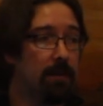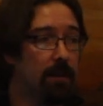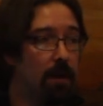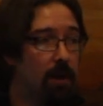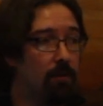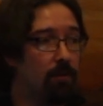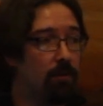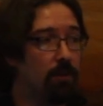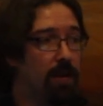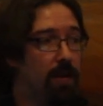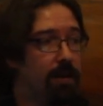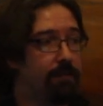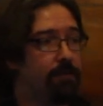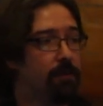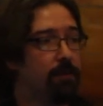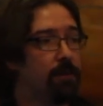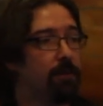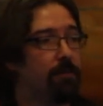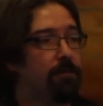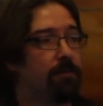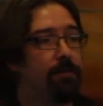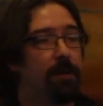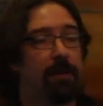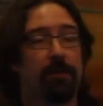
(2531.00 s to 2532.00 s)
low
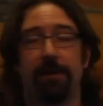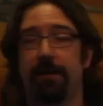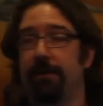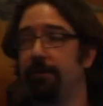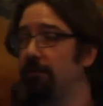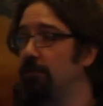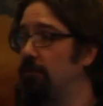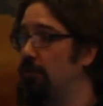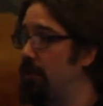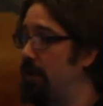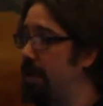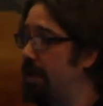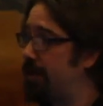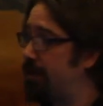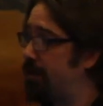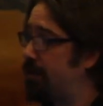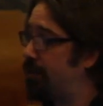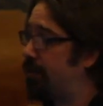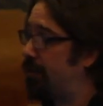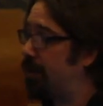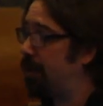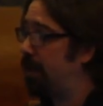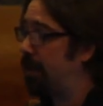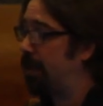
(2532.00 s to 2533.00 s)
level, very rich,
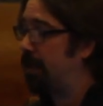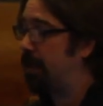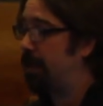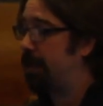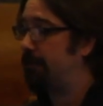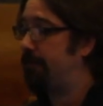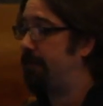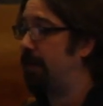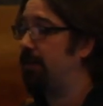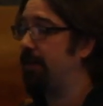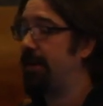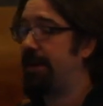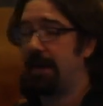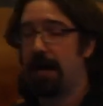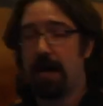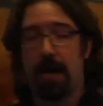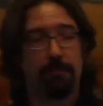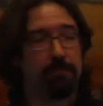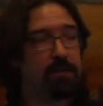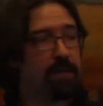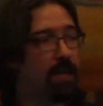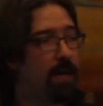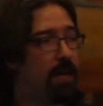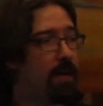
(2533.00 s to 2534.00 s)
very
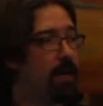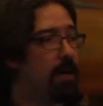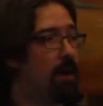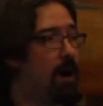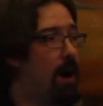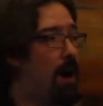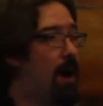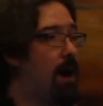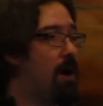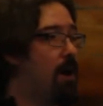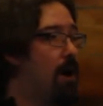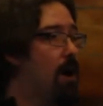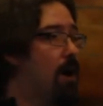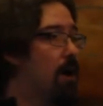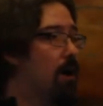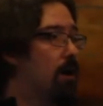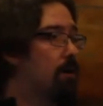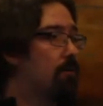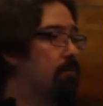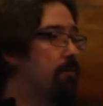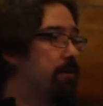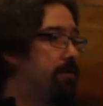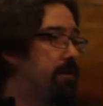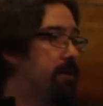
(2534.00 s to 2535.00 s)
complicated
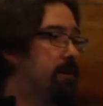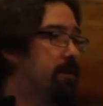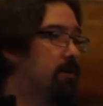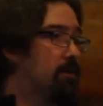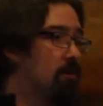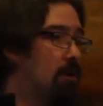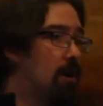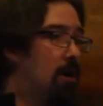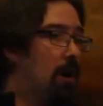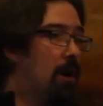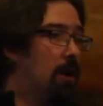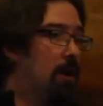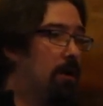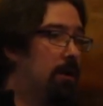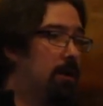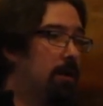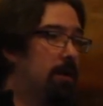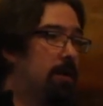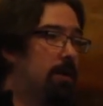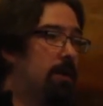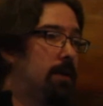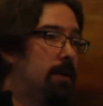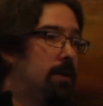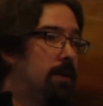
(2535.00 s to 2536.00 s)
IR within Graal.
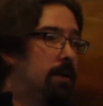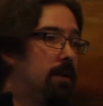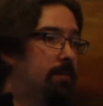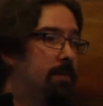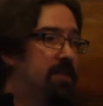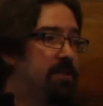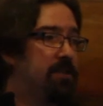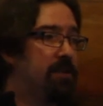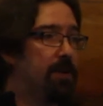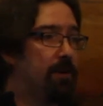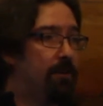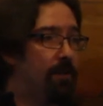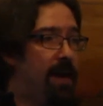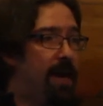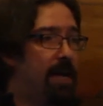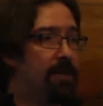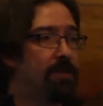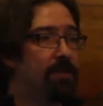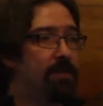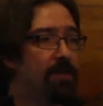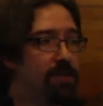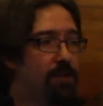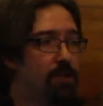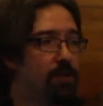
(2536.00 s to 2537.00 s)
Um, as you can
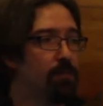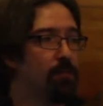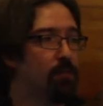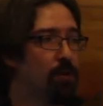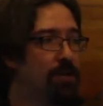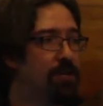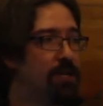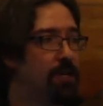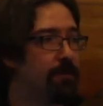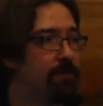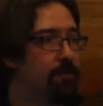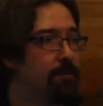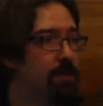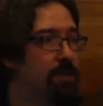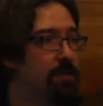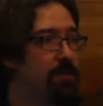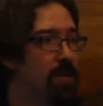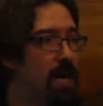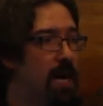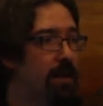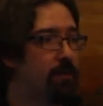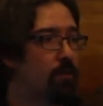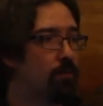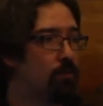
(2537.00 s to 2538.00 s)
imagine, this is bridging from the
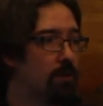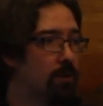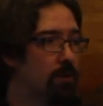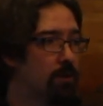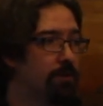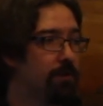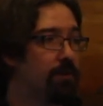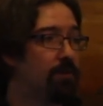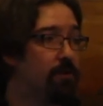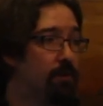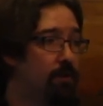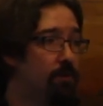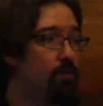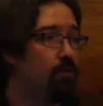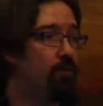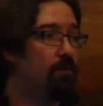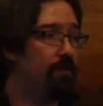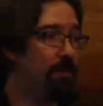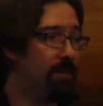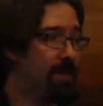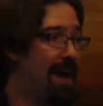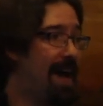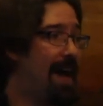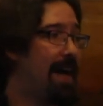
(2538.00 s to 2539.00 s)
Java world
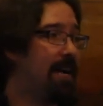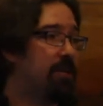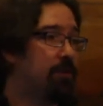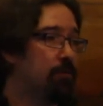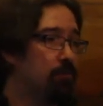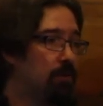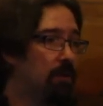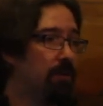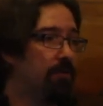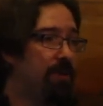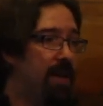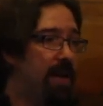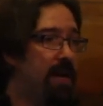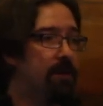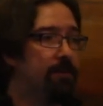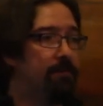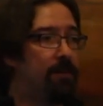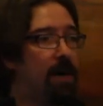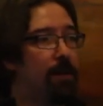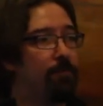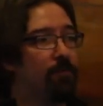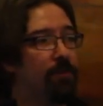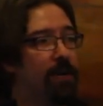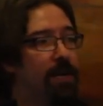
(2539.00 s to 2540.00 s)
to actual
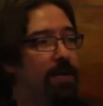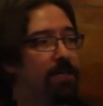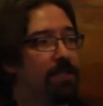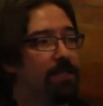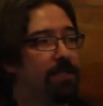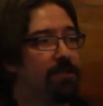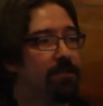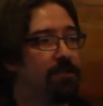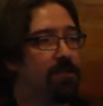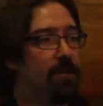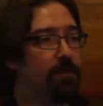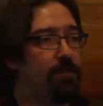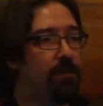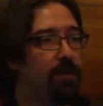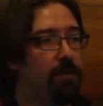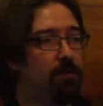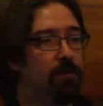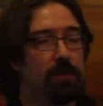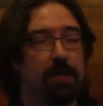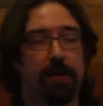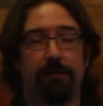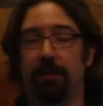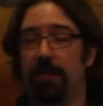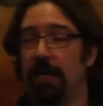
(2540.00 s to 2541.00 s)
native operations,
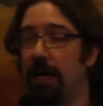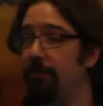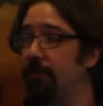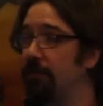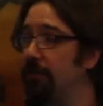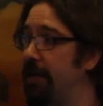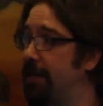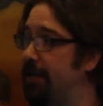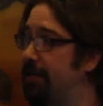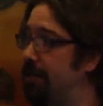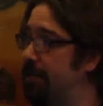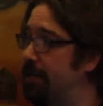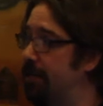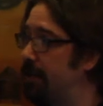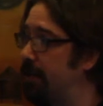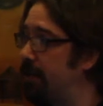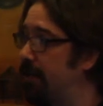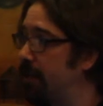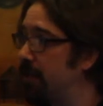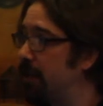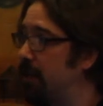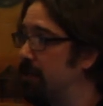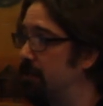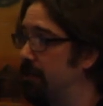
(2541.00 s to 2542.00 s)
CPU level operations.
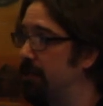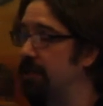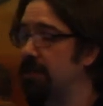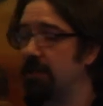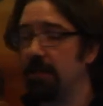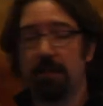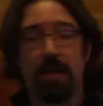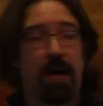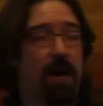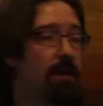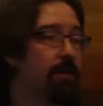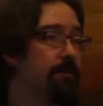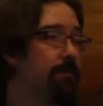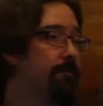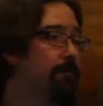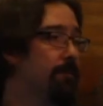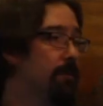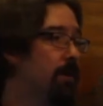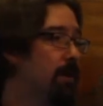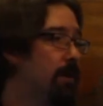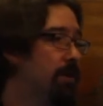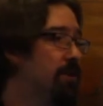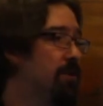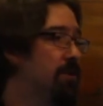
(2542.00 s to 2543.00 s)
So there's a lot of
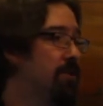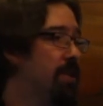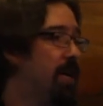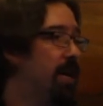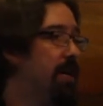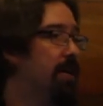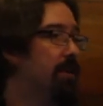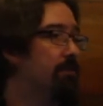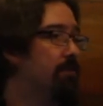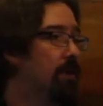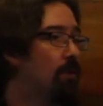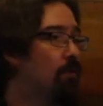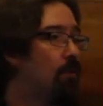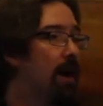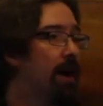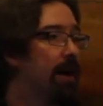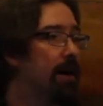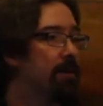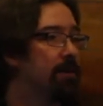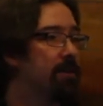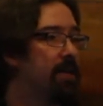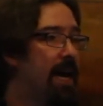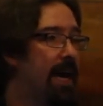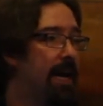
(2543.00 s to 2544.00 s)
understanding
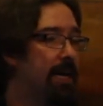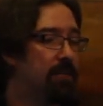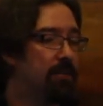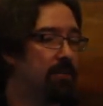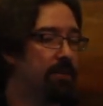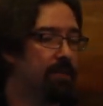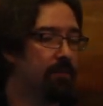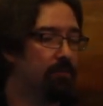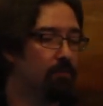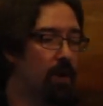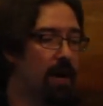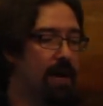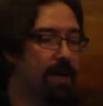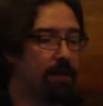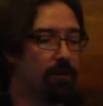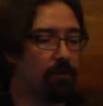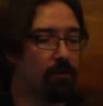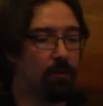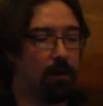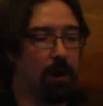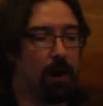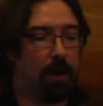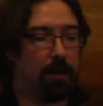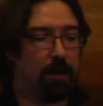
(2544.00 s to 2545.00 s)
required to actually write
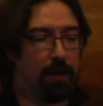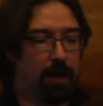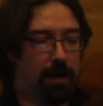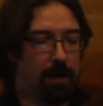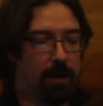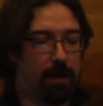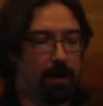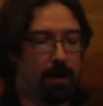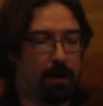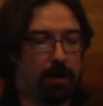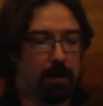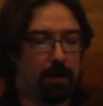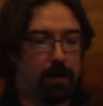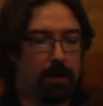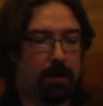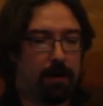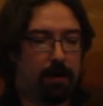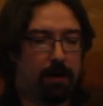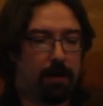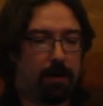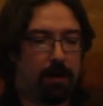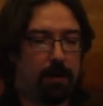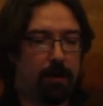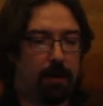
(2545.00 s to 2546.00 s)
Graal IR.
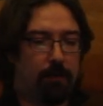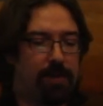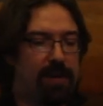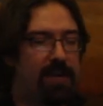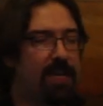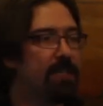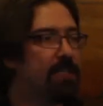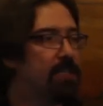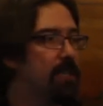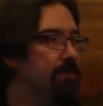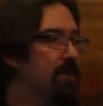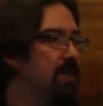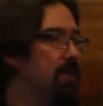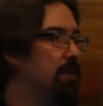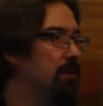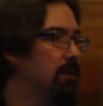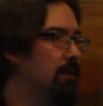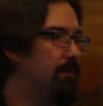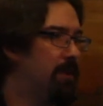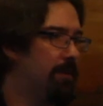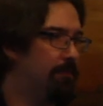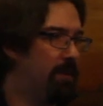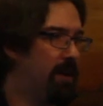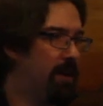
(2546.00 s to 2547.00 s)
Uh, we need something a
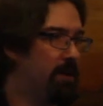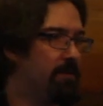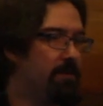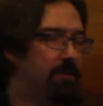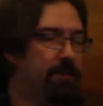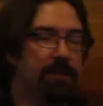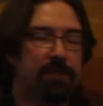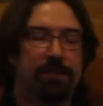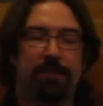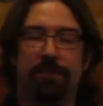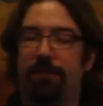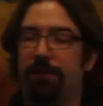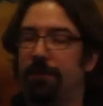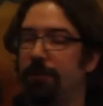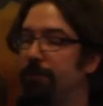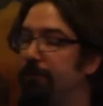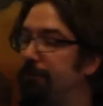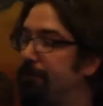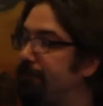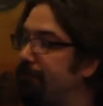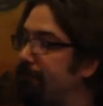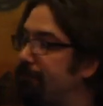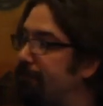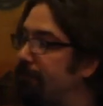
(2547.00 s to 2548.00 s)
little bit better than this too.
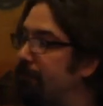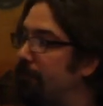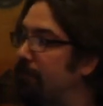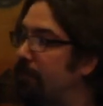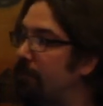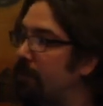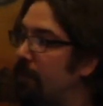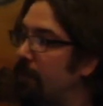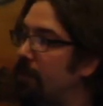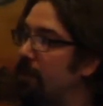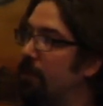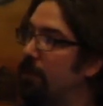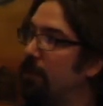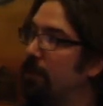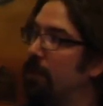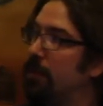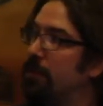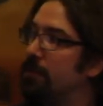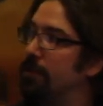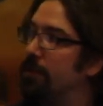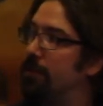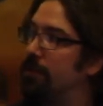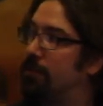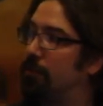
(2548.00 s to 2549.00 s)

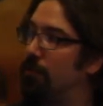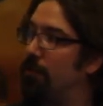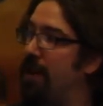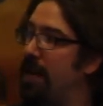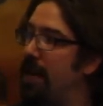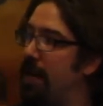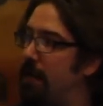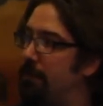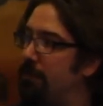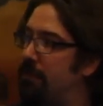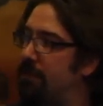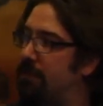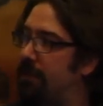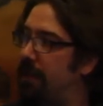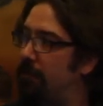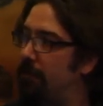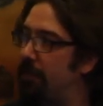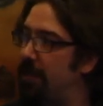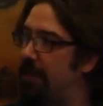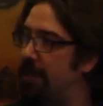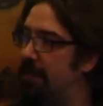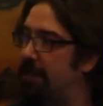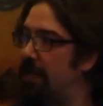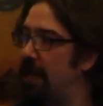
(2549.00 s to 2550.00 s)
So the dream is that
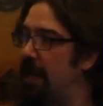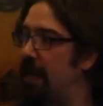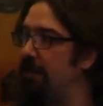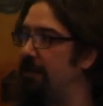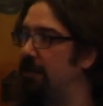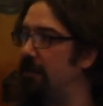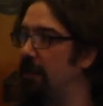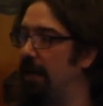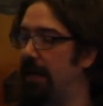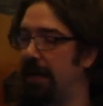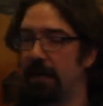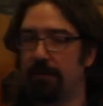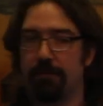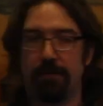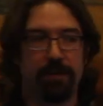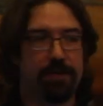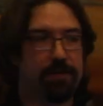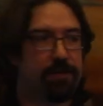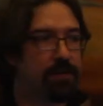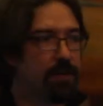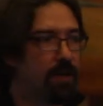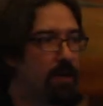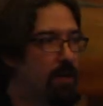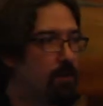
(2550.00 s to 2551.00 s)
we design the
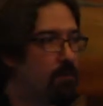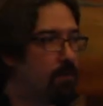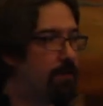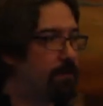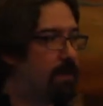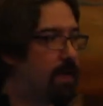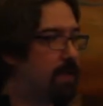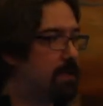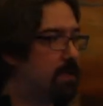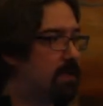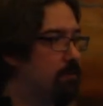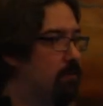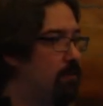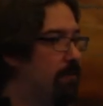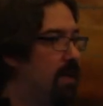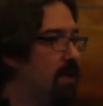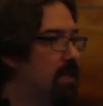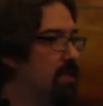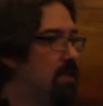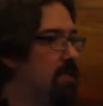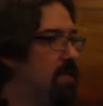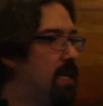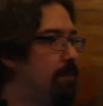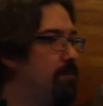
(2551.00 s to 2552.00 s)
language, we've got some
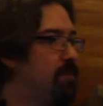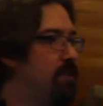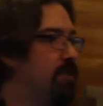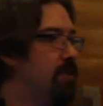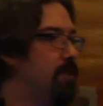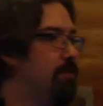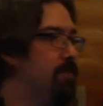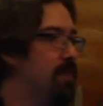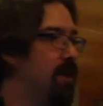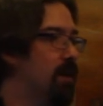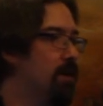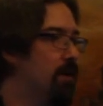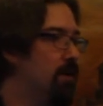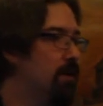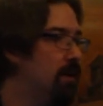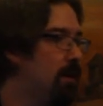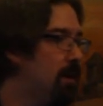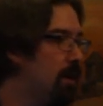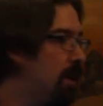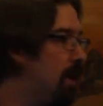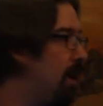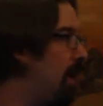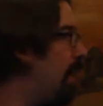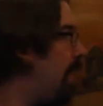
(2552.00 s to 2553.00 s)
amount of steps in the middle,
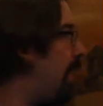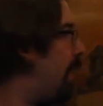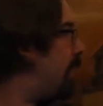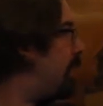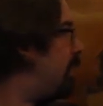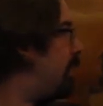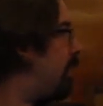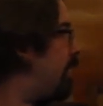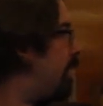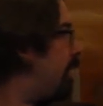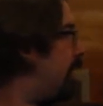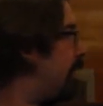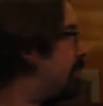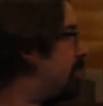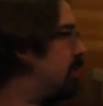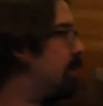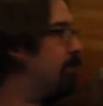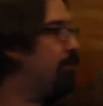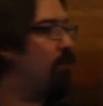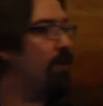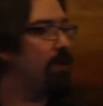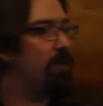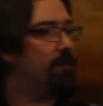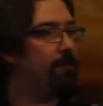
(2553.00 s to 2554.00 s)
and at
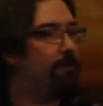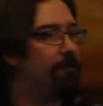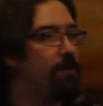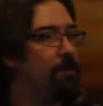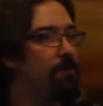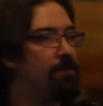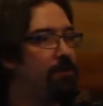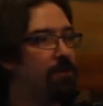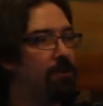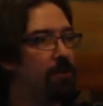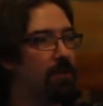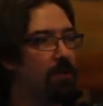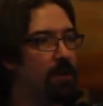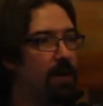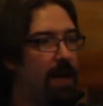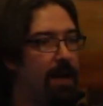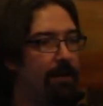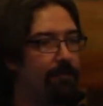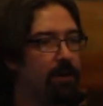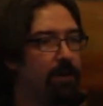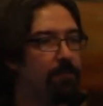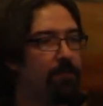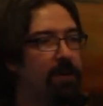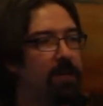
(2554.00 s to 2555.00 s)
some point in the future,
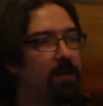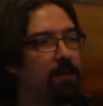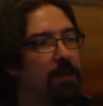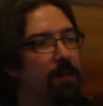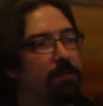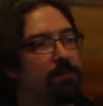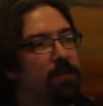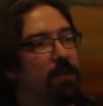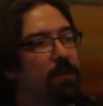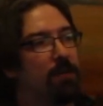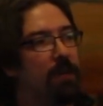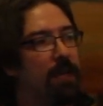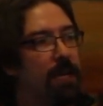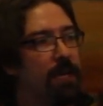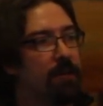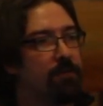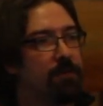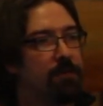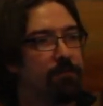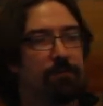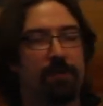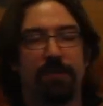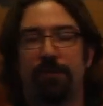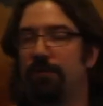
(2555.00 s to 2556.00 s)
everybody loves our
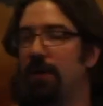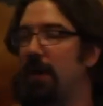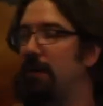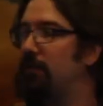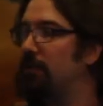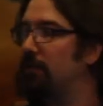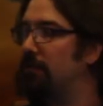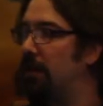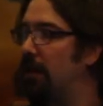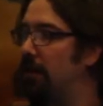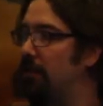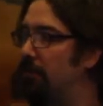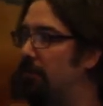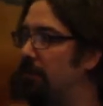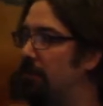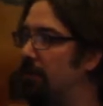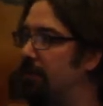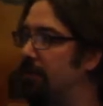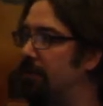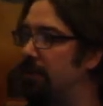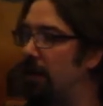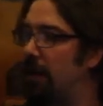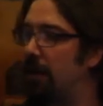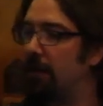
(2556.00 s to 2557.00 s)
language and we travel around the
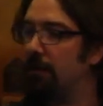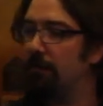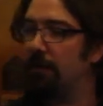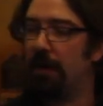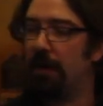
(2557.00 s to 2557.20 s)
world to talk